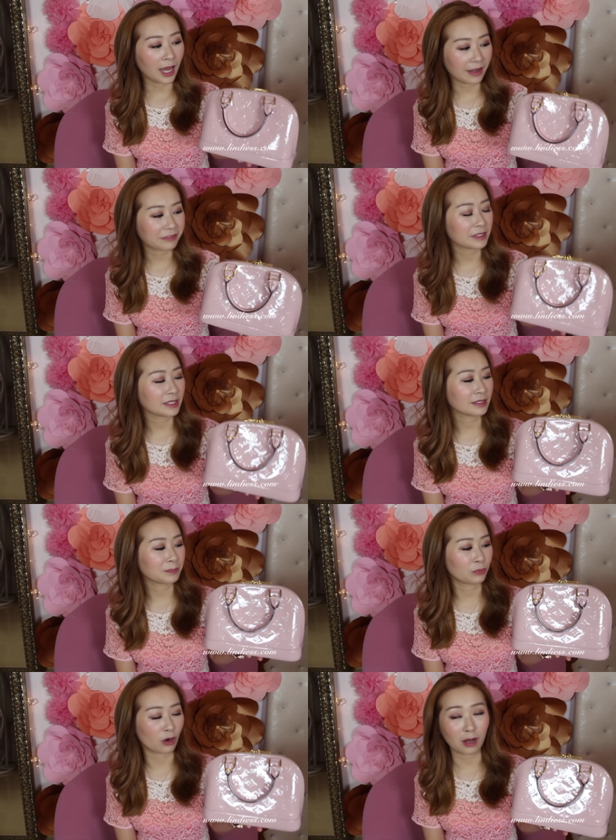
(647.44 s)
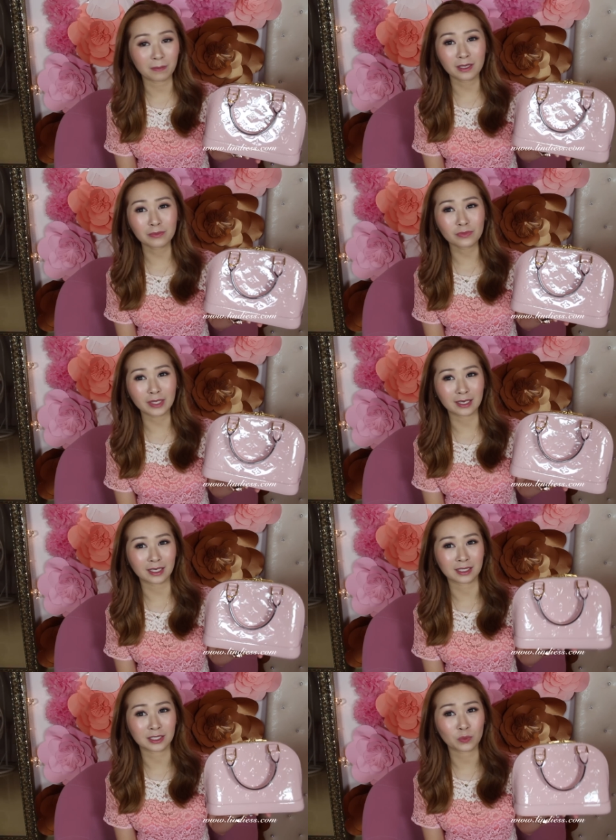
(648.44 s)
have this problem that
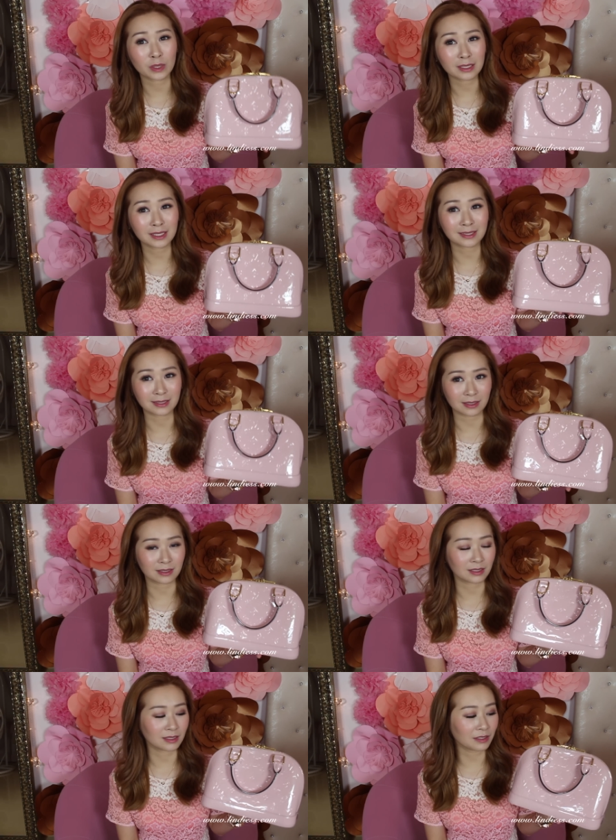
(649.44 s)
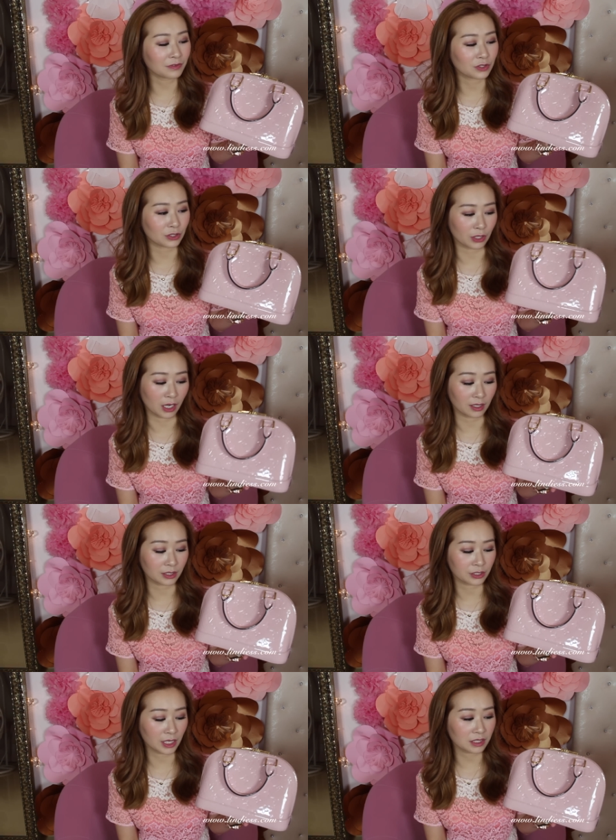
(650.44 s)
it's really sensitive to
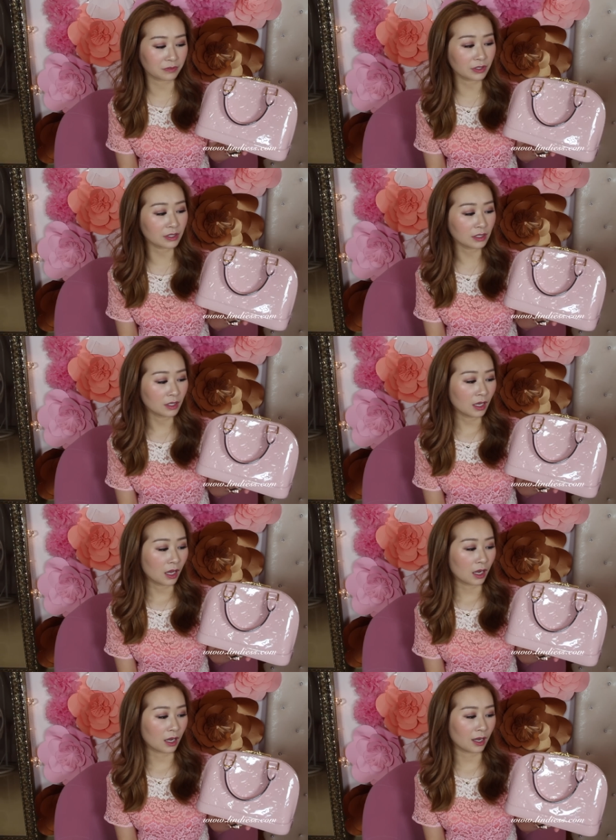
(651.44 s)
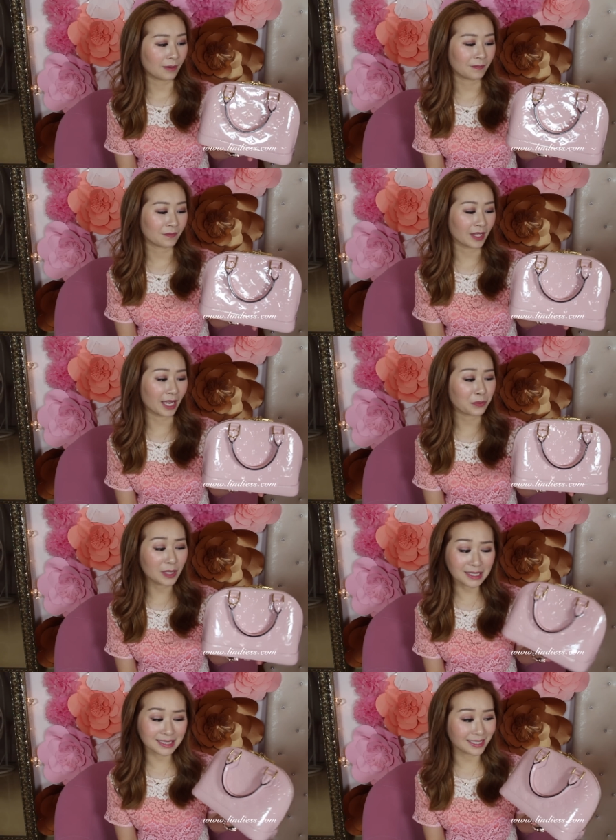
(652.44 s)
color transfer. Um, I
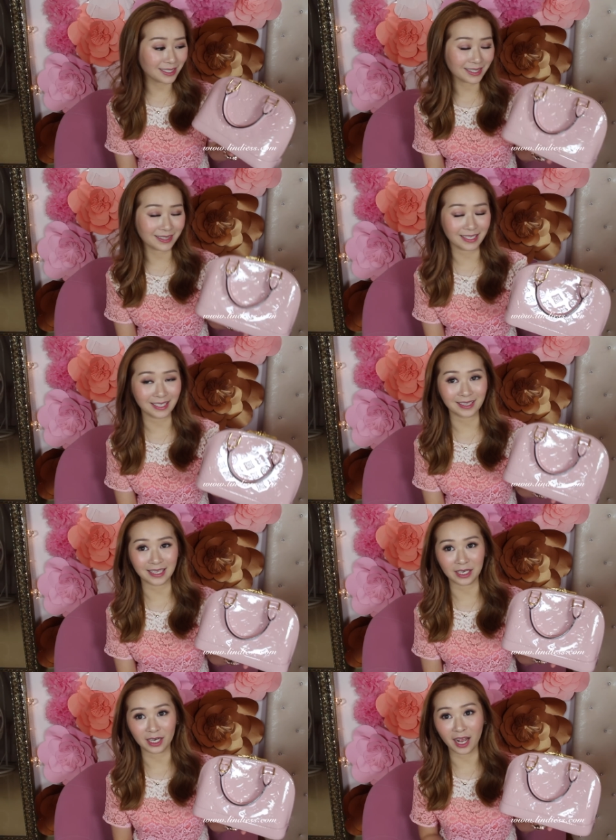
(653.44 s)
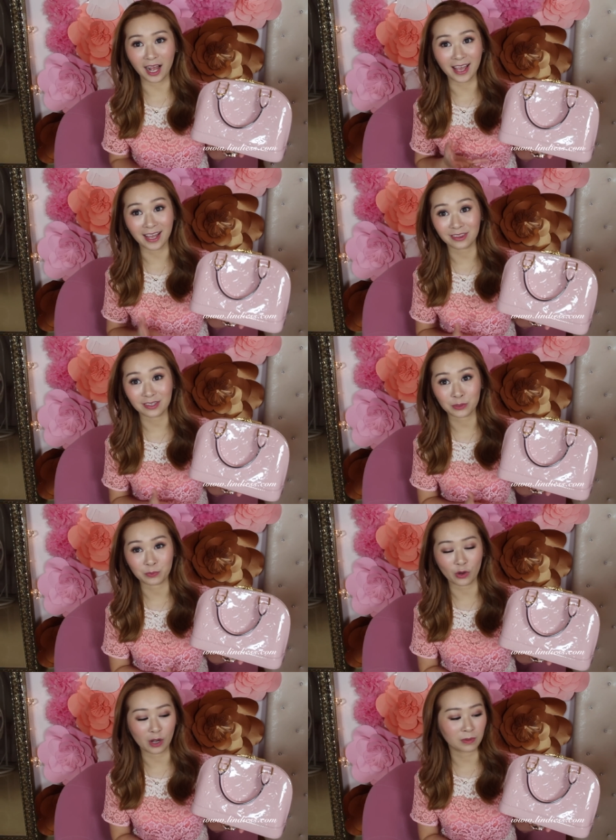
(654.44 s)
really didn't think that I had this
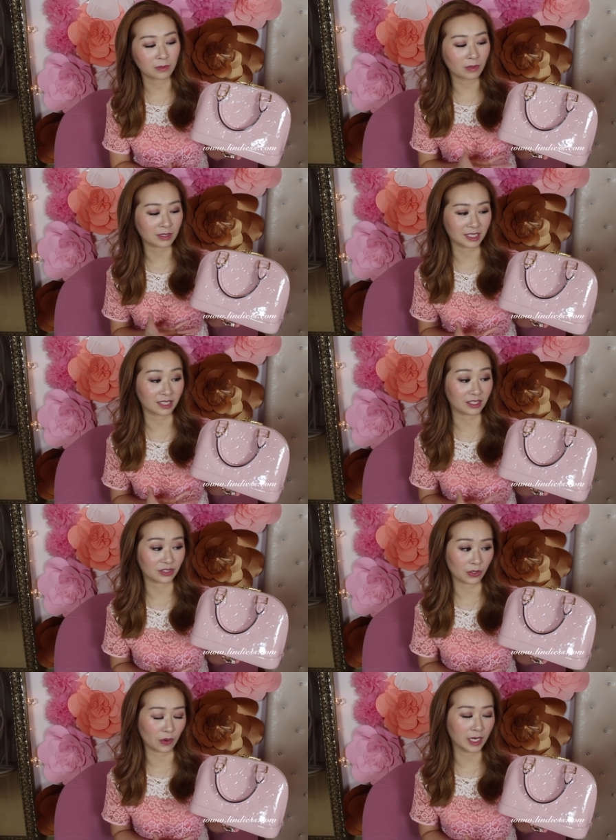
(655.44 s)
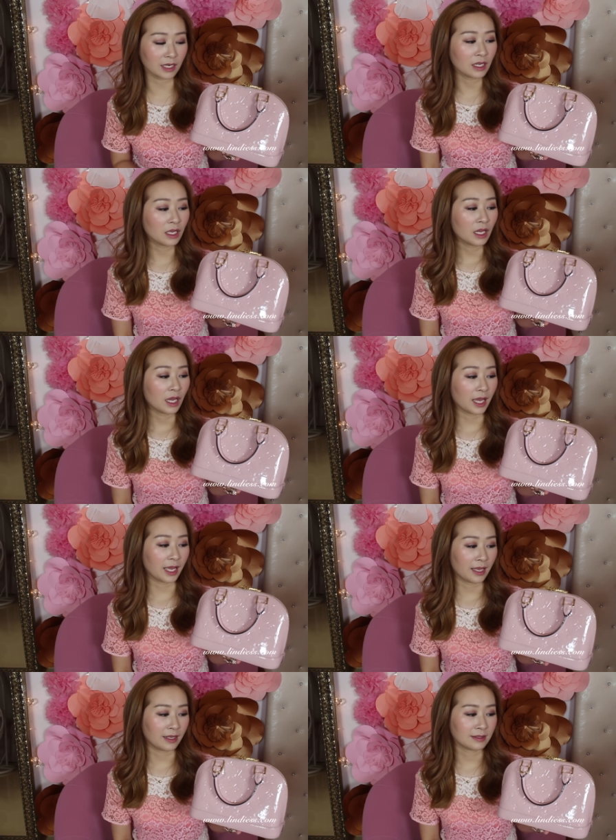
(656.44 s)
problem until I saw it
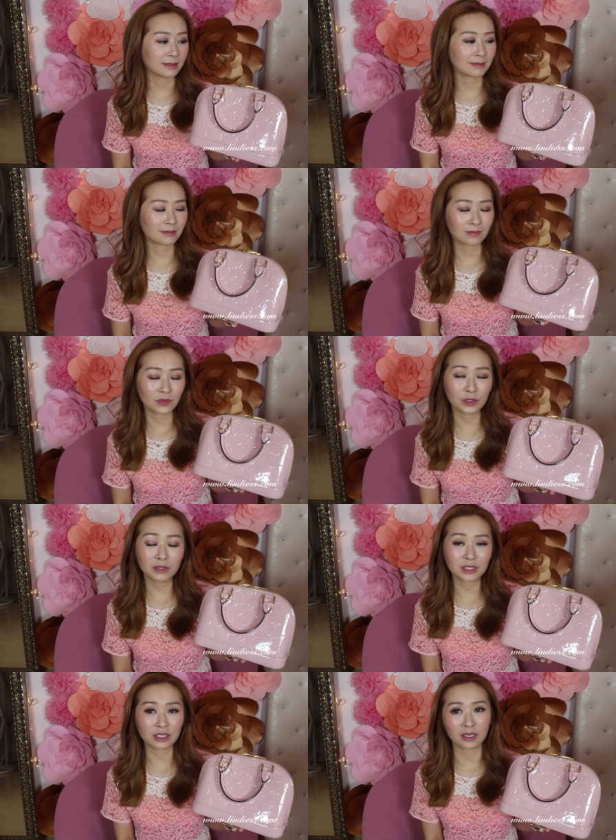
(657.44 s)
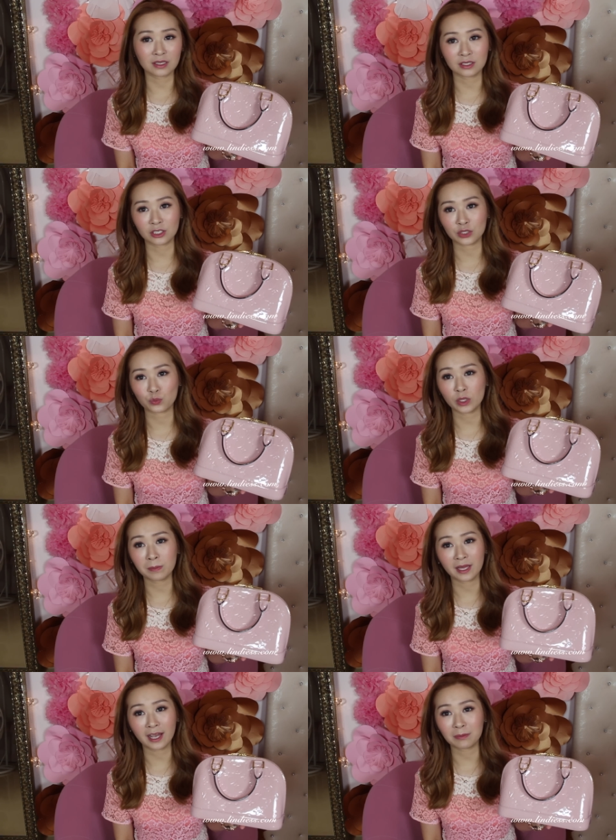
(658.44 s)
and Louis Vuitton they just
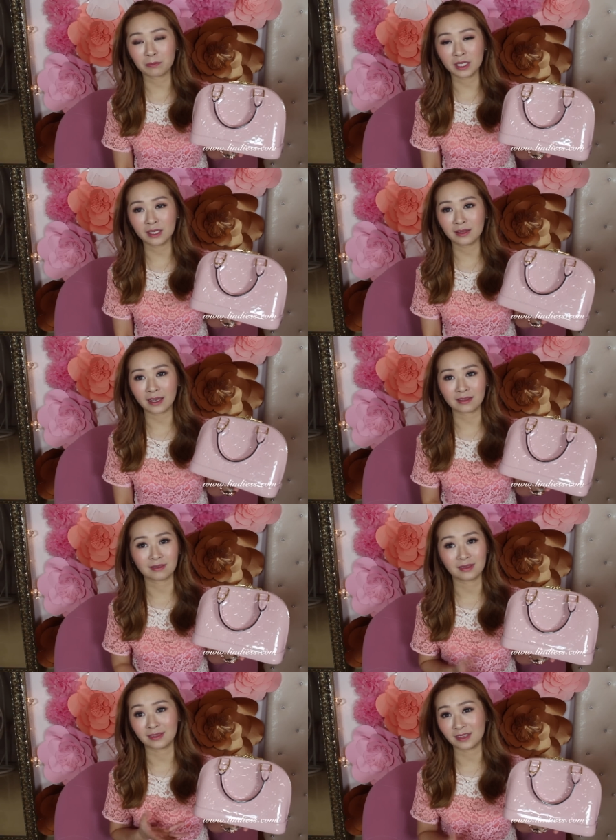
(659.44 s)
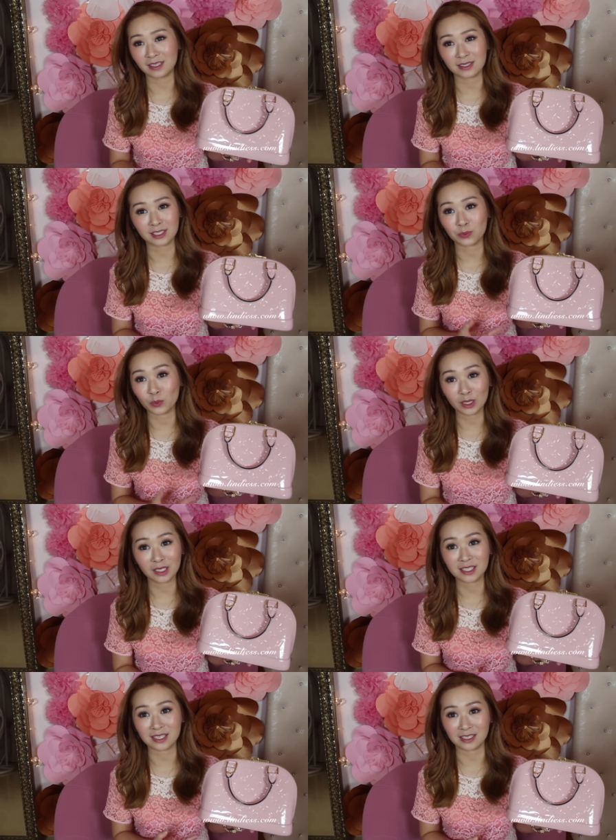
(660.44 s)
replied me that this is
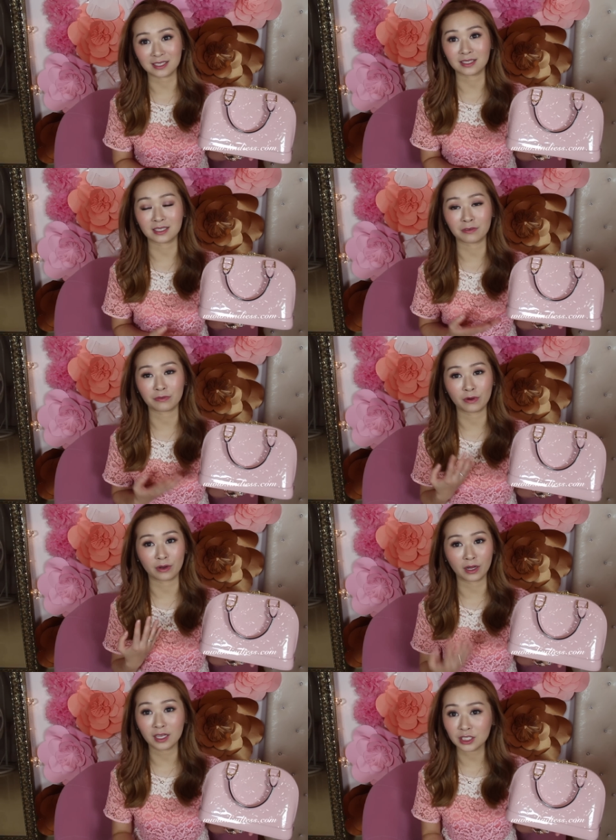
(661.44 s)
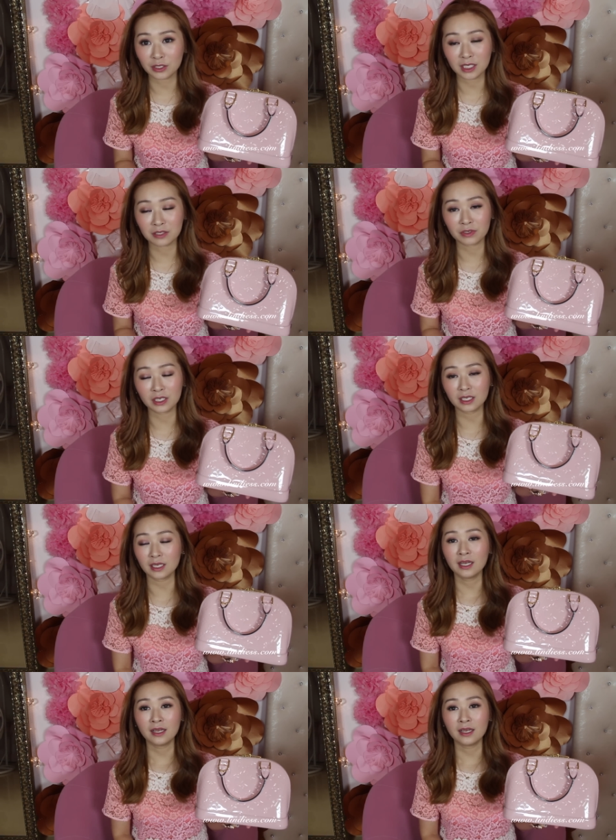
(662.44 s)
really sensitive for color transferring